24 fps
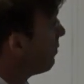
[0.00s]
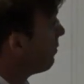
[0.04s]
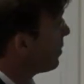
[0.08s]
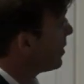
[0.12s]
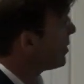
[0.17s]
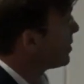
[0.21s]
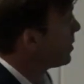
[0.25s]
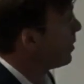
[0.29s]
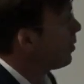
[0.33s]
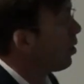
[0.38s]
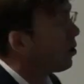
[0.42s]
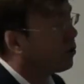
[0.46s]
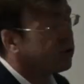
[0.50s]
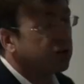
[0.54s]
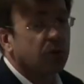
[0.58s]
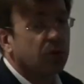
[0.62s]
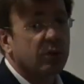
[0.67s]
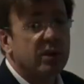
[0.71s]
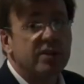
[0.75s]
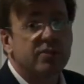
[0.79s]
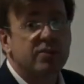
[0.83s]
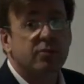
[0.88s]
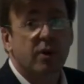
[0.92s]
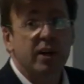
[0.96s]
this lottery
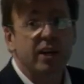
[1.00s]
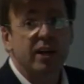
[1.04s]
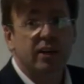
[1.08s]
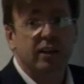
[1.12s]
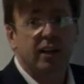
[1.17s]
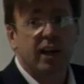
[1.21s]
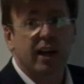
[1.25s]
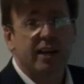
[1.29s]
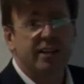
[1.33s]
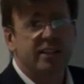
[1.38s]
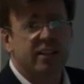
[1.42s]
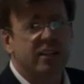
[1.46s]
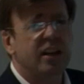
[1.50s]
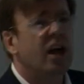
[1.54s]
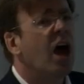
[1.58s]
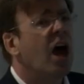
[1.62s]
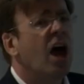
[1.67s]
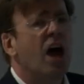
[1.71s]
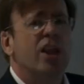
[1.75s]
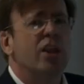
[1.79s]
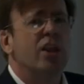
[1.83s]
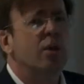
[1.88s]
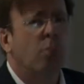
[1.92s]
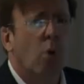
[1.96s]
is regulated.
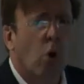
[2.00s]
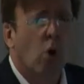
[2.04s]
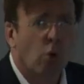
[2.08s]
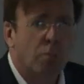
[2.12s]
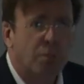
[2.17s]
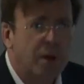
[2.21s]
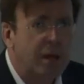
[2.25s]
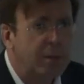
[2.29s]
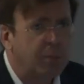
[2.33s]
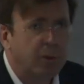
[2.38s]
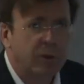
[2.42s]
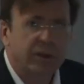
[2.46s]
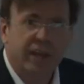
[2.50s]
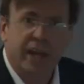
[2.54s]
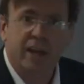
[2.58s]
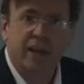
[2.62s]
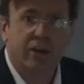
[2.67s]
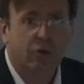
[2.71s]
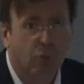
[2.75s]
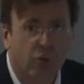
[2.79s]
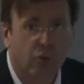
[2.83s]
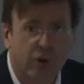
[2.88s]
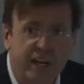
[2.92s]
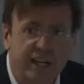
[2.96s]
The more people get
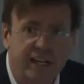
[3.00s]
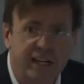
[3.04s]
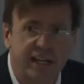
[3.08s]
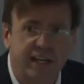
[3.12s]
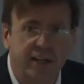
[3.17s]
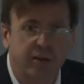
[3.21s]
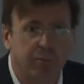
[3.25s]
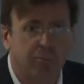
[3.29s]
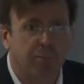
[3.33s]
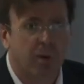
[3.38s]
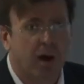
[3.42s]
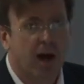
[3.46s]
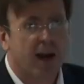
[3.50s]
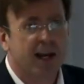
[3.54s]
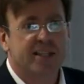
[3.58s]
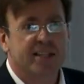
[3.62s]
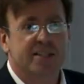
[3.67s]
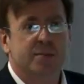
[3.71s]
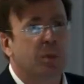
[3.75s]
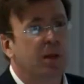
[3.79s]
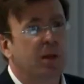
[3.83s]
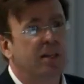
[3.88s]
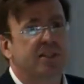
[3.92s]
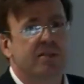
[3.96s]
greedy and buy
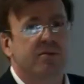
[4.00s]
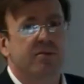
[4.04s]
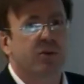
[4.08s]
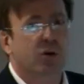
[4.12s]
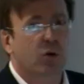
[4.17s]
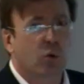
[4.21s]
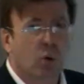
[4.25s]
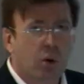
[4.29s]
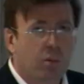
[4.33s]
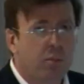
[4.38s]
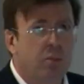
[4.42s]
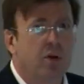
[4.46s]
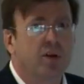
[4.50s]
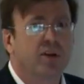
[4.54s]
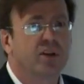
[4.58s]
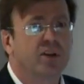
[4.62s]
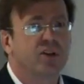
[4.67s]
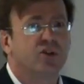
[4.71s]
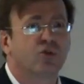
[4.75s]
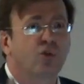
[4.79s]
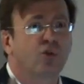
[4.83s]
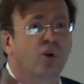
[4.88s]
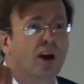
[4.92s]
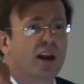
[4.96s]
expensive equipment and
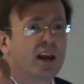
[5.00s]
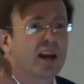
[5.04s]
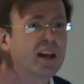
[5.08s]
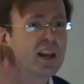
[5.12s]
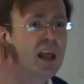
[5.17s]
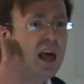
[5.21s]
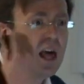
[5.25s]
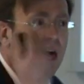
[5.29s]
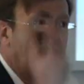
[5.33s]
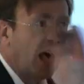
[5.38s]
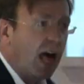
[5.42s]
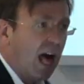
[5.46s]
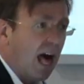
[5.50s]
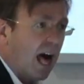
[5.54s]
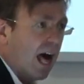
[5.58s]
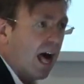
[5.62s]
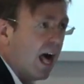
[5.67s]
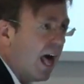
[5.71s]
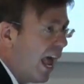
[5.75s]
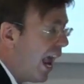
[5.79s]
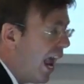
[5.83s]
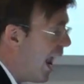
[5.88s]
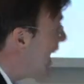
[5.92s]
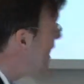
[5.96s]
try and uh,
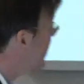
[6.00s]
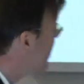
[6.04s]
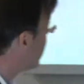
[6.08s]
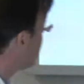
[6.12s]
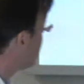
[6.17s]
enter